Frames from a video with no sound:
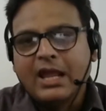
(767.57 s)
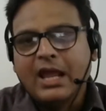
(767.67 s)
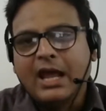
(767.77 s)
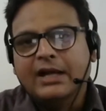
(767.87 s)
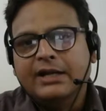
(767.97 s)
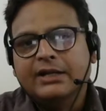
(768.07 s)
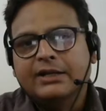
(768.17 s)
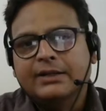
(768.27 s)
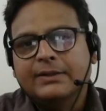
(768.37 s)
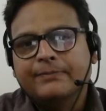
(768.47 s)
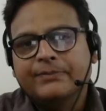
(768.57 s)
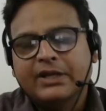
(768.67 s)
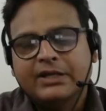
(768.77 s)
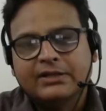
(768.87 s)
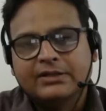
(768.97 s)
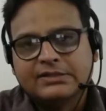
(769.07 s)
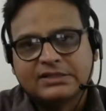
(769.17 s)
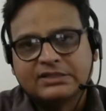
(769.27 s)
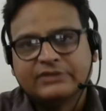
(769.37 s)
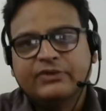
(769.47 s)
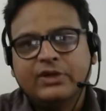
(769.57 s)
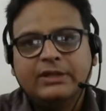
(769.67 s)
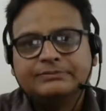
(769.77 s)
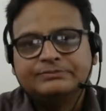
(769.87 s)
and it successfully